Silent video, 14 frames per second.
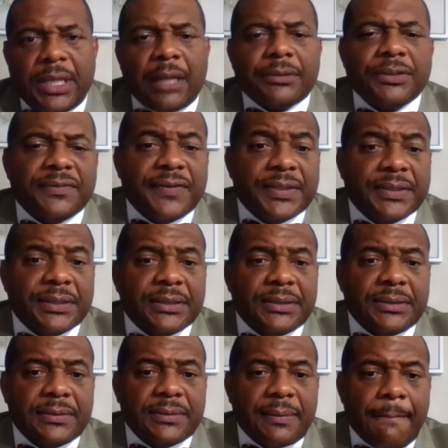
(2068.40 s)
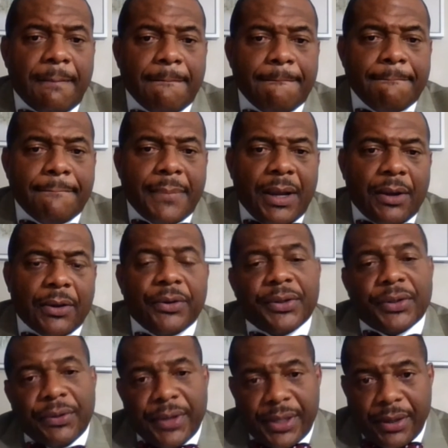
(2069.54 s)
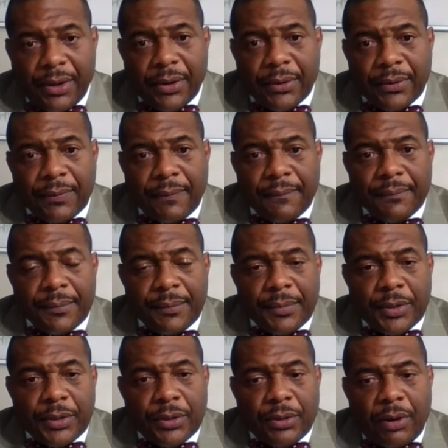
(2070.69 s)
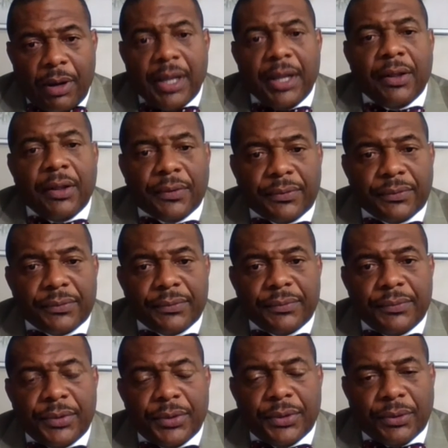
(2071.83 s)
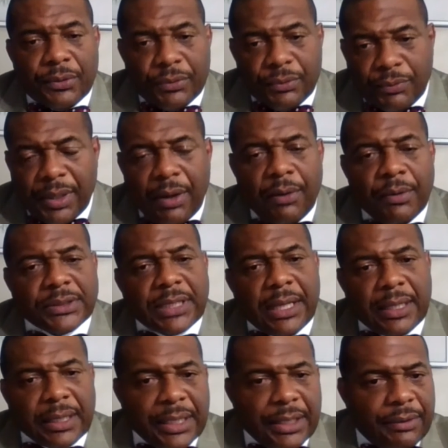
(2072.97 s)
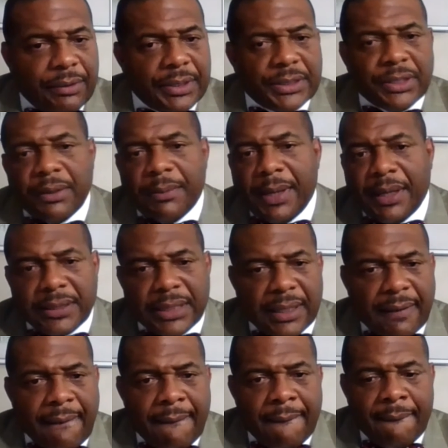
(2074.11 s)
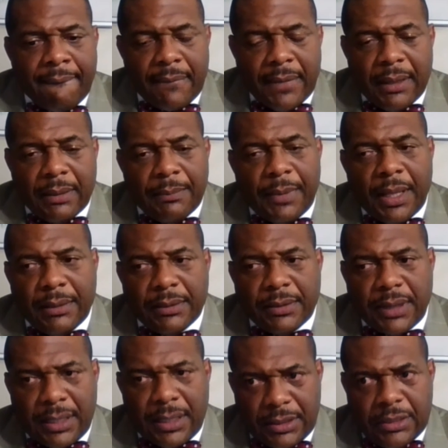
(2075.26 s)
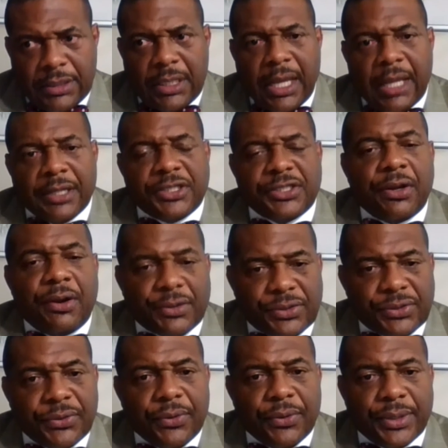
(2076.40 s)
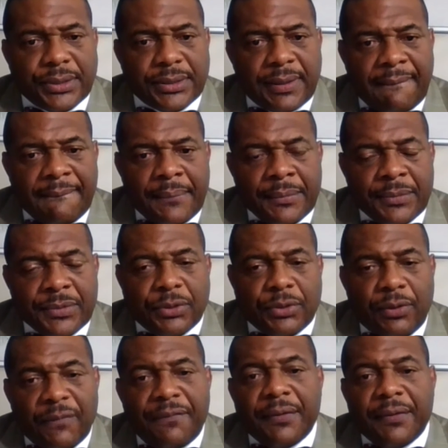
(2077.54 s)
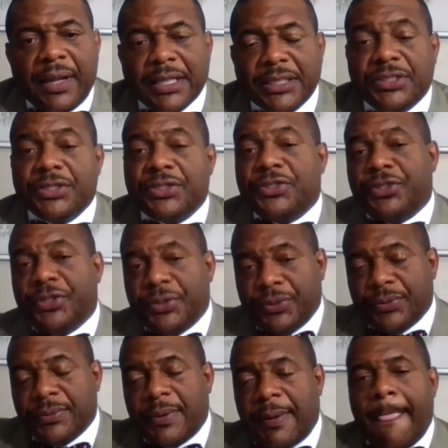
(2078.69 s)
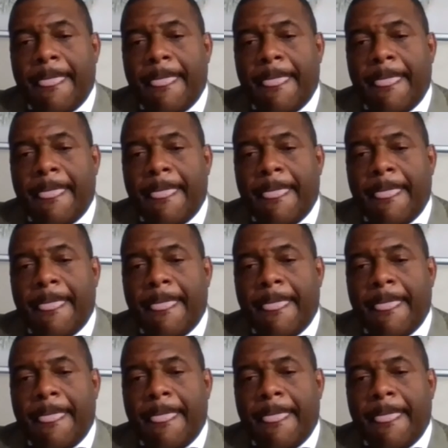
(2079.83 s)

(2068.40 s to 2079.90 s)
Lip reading: doctor's visits, how critical they are, you know, our health. You know, we always kind of get on each other about that and kind of share our stories. So don't feel like it's just you,